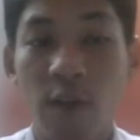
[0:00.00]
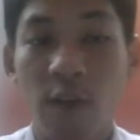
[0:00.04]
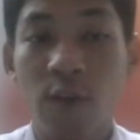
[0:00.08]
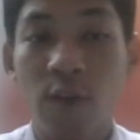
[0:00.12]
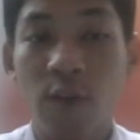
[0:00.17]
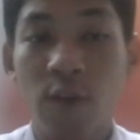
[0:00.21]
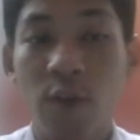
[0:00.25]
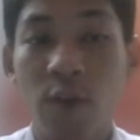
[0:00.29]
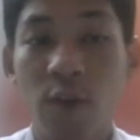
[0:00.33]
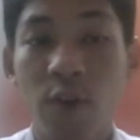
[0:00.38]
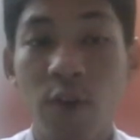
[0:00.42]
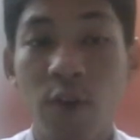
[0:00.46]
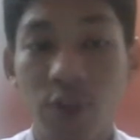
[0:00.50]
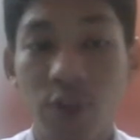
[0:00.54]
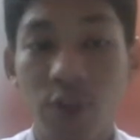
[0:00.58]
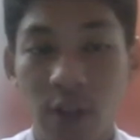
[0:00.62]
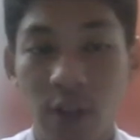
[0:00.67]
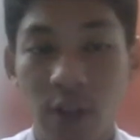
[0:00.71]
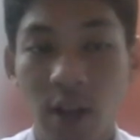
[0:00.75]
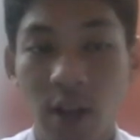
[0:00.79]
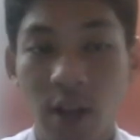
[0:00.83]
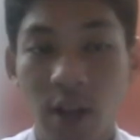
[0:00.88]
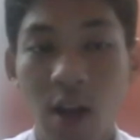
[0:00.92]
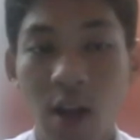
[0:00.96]

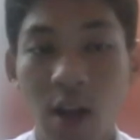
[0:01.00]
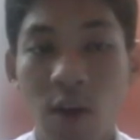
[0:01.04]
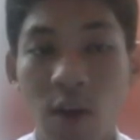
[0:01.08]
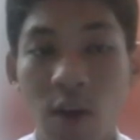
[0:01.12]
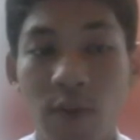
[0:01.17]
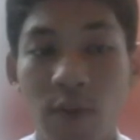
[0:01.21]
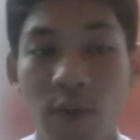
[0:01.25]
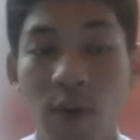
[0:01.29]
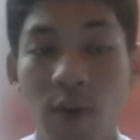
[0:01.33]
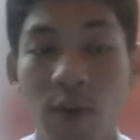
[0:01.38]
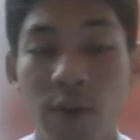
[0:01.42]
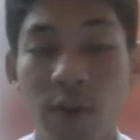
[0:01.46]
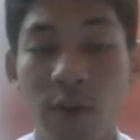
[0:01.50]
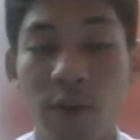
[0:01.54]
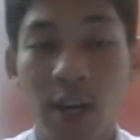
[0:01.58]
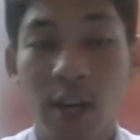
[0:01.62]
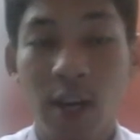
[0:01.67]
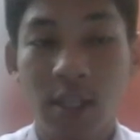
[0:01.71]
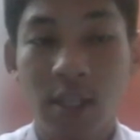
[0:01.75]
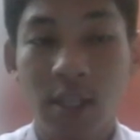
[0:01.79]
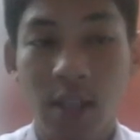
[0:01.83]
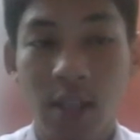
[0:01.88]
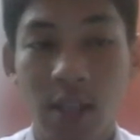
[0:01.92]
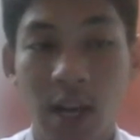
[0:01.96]
corrosion for further
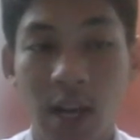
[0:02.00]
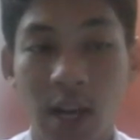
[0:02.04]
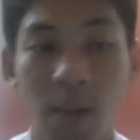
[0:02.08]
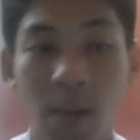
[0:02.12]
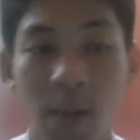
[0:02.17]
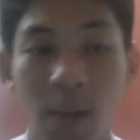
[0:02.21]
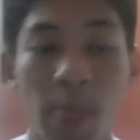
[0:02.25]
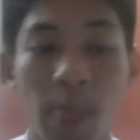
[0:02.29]
study.